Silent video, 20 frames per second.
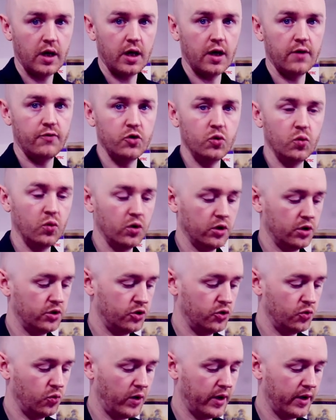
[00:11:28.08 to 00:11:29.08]
If you want to
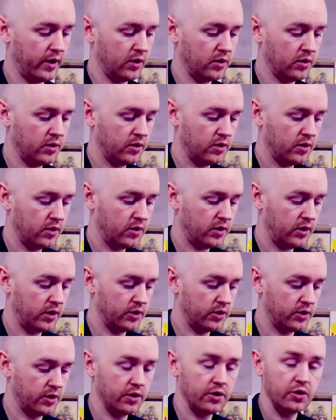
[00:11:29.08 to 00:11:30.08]
do well
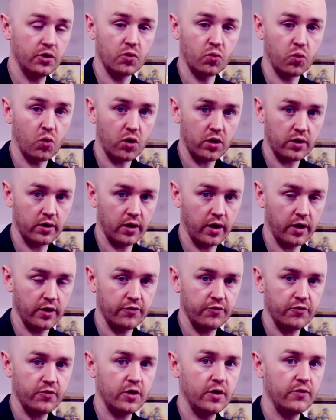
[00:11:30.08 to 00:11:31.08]
in your work
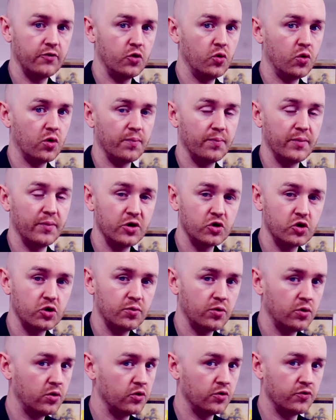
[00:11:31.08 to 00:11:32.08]
life, if you are
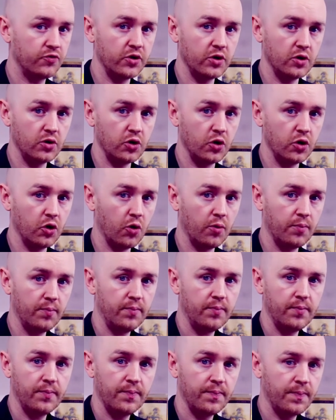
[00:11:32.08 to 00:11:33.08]
miserable, you feel
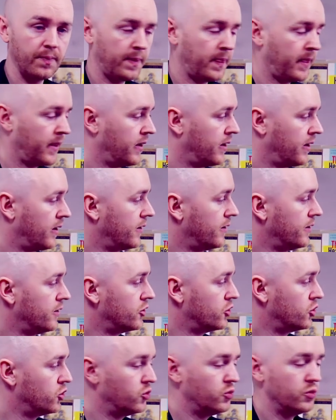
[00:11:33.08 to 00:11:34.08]
numb,
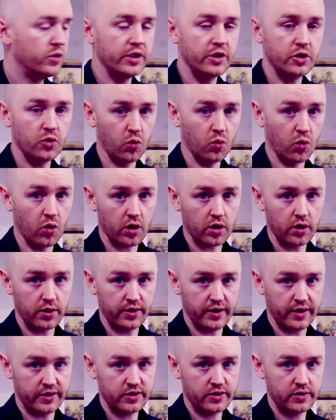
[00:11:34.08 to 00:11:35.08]
you need to work on
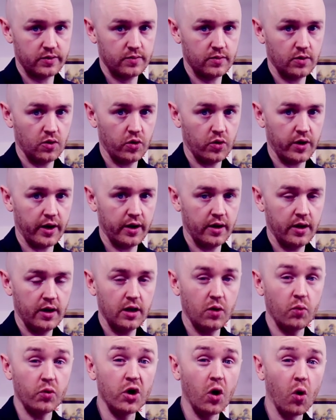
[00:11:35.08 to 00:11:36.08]
this, okay?
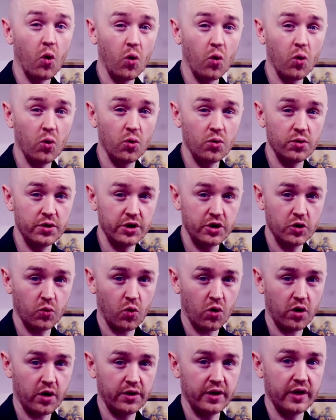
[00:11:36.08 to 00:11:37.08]
And we all need to
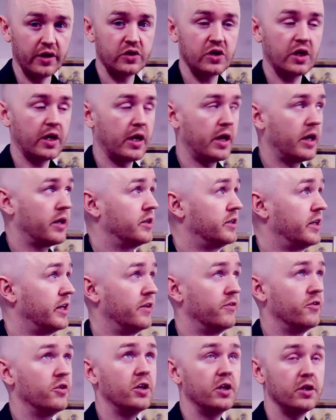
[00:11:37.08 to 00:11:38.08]
work on this.
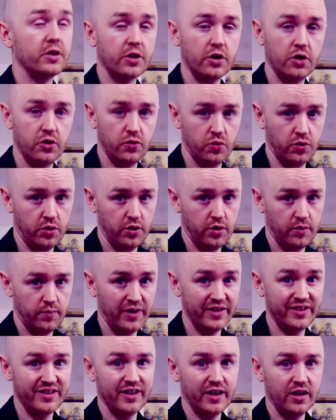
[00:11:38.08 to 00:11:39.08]
David included,
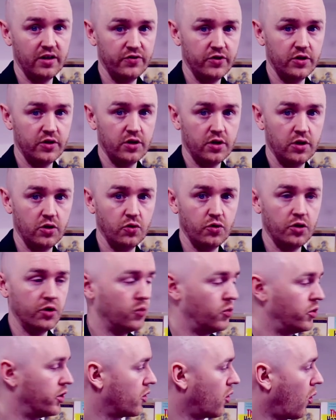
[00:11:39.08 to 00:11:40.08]
myself
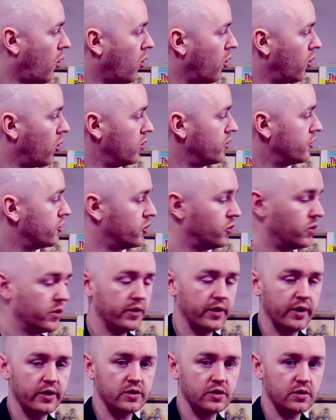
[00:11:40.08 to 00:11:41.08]
included, we are all
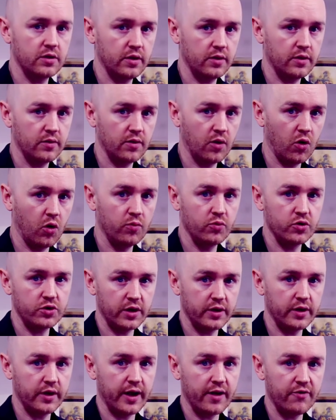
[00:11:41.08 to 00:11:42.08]
doing this. Almost,
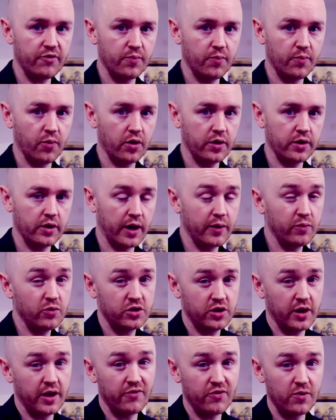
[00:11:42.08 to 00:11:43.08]
I think everybody, I would
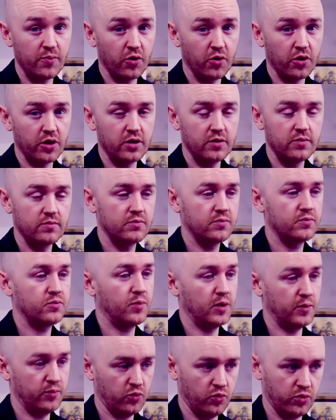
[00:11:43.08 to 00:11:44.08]
say everybody,
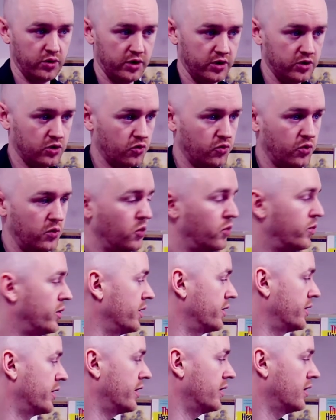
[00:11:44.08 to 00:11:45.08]
people would disagree with me
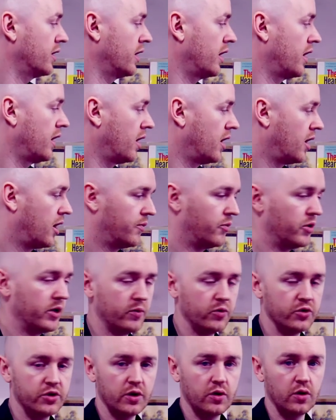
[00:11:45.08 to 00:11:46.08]
on that, but I
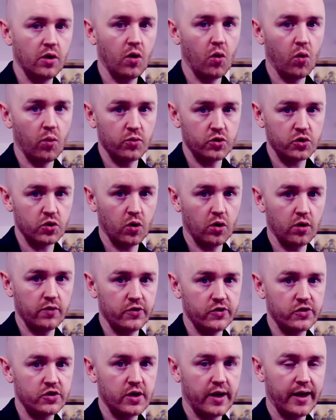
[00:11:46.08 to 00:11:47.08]
would say almost all of
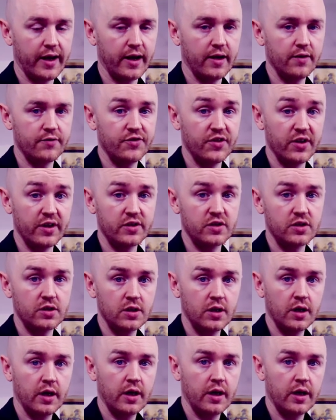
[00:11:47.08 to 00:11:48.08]
us have this
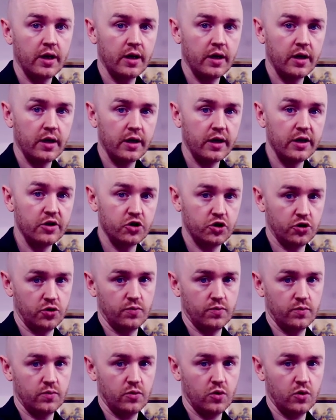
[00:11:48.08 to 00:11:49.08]
issue
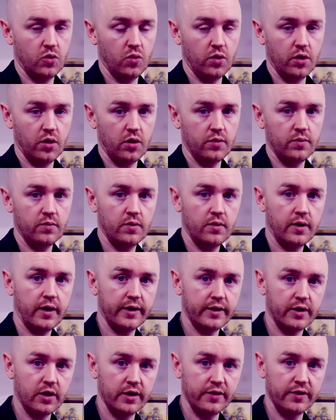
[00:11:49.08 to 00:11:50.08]
going on,
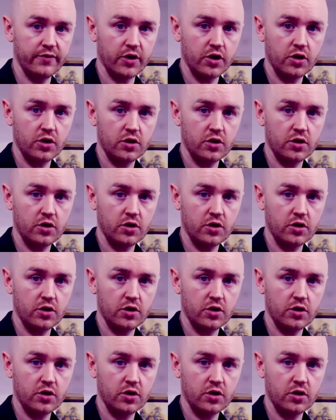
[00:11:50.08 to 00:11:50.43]
a kind of a